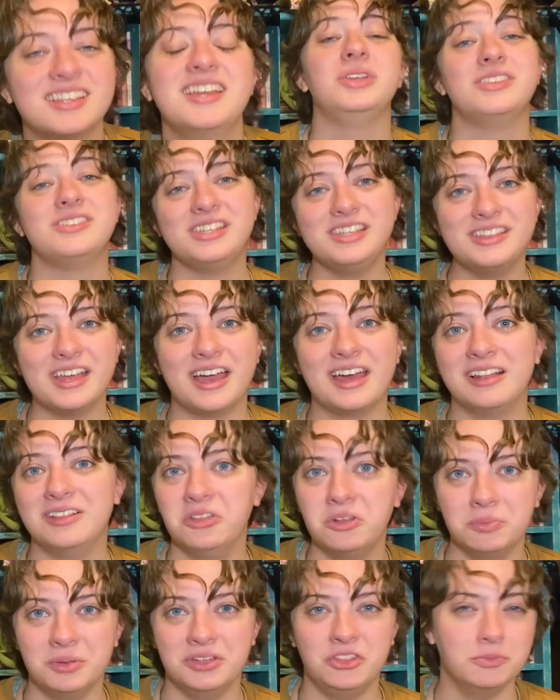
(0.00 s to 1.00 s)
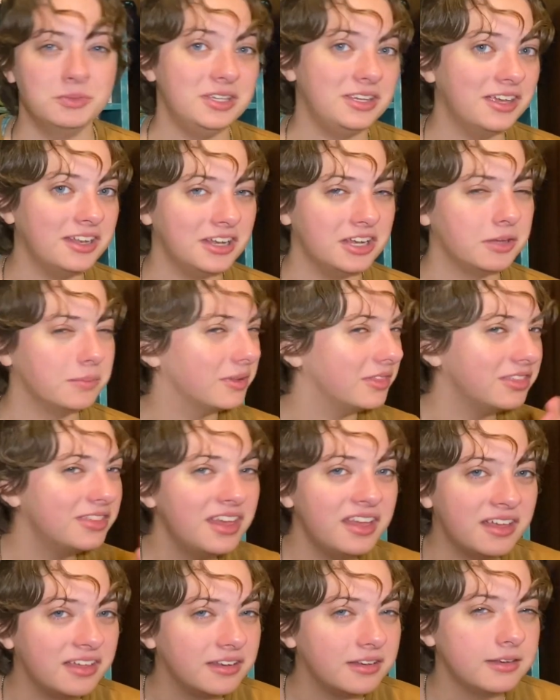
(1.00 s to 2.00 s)
we see that a little bit in the beginning, but
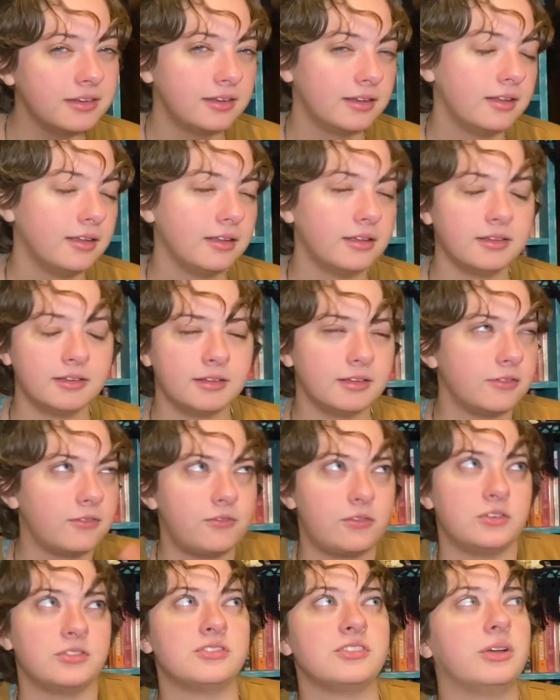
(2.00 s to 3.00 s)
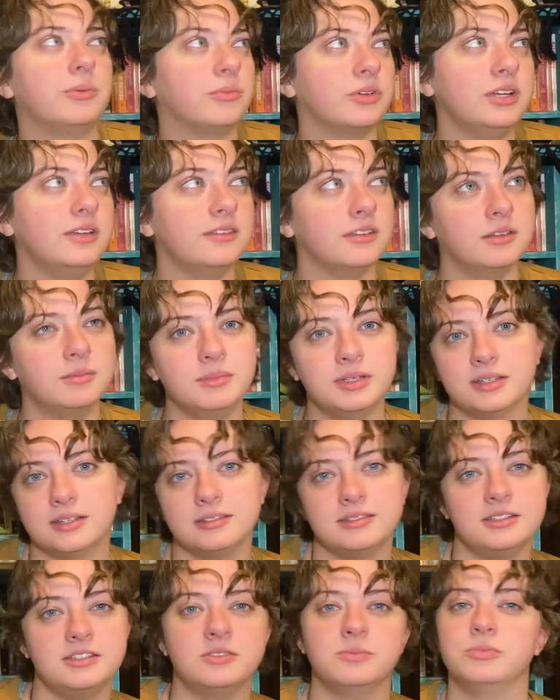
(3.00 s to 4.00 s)
then for some reason,
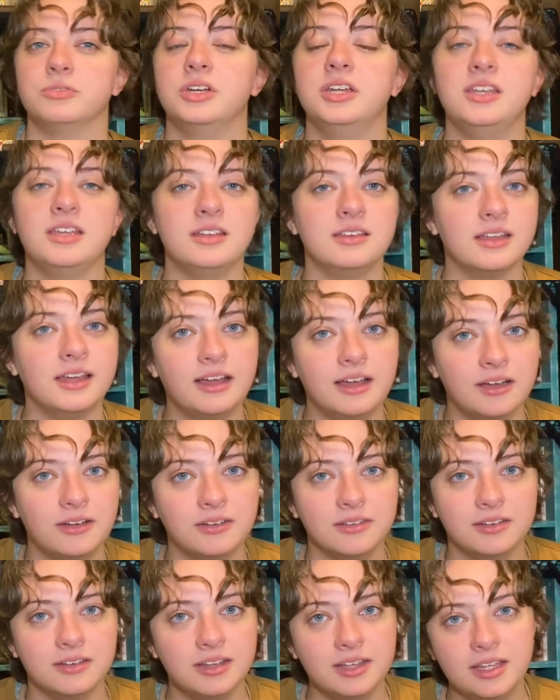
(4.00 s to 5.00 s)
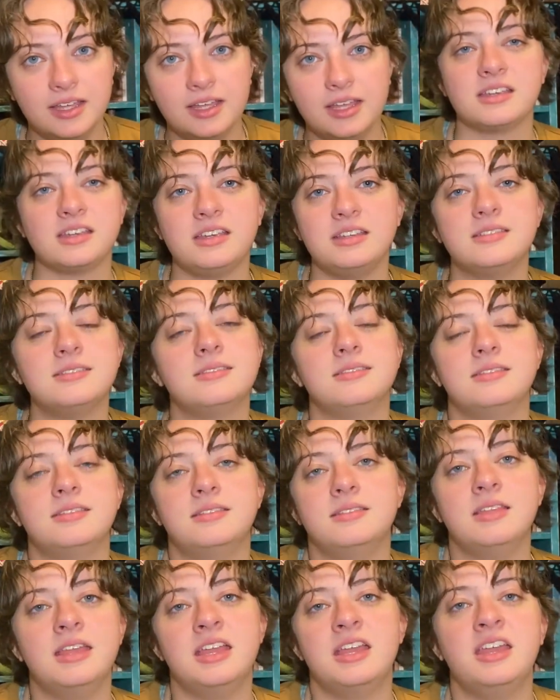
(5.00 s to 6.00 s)
because he's breaking down, he
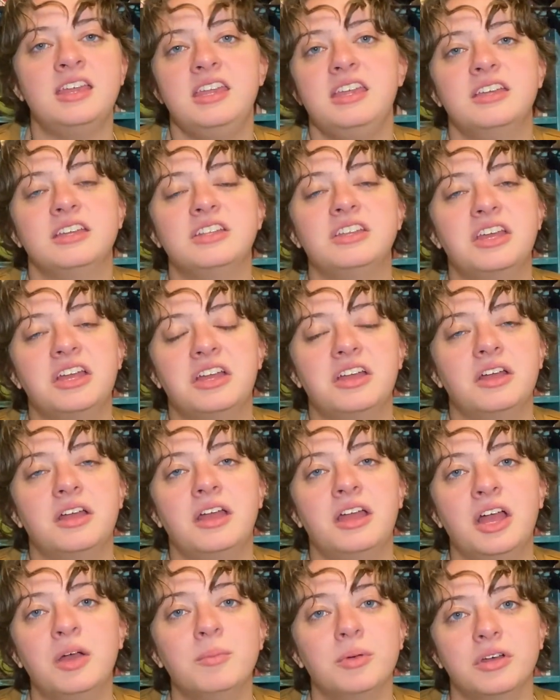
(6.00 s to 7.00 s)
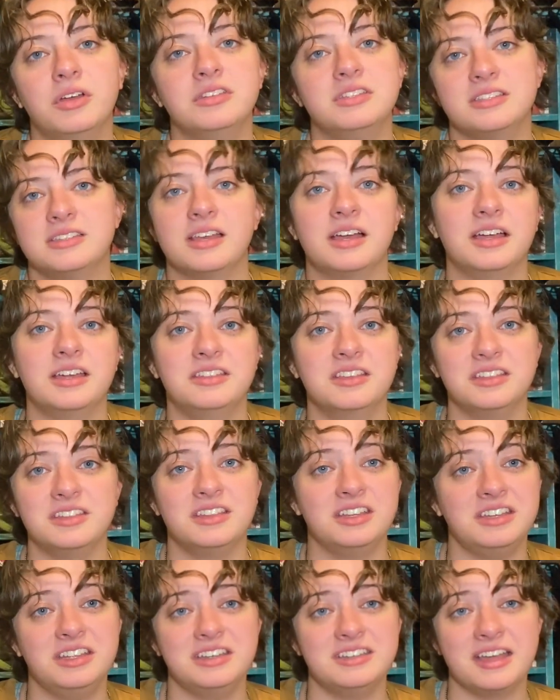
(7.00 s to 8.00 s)
and Emma decide that
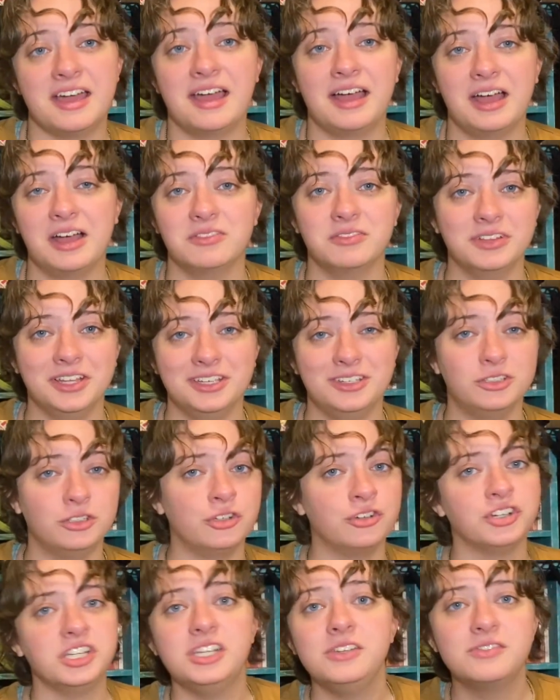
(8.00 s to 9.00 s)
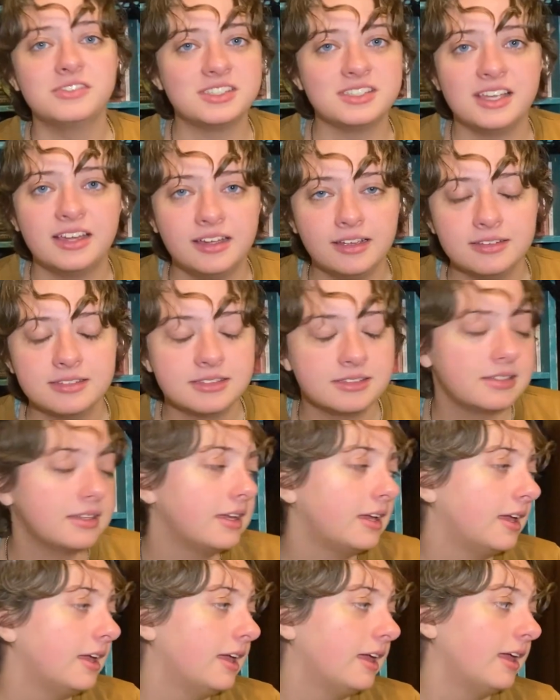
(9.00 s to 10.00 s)
they need to have like grief sex,
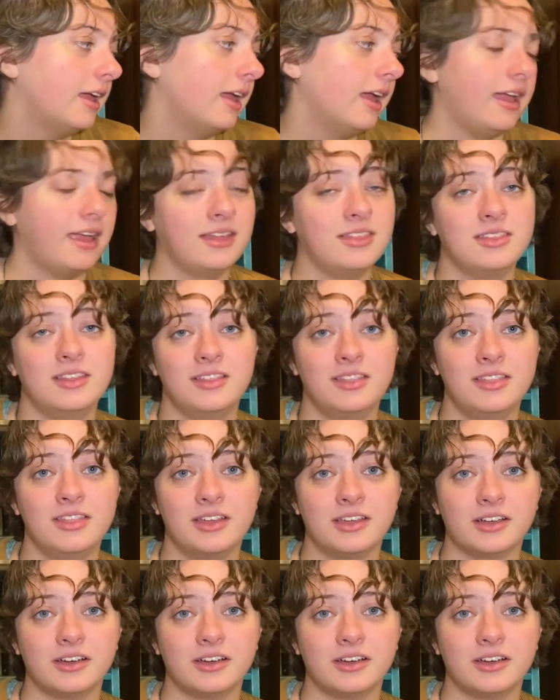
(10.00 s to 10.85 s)
and then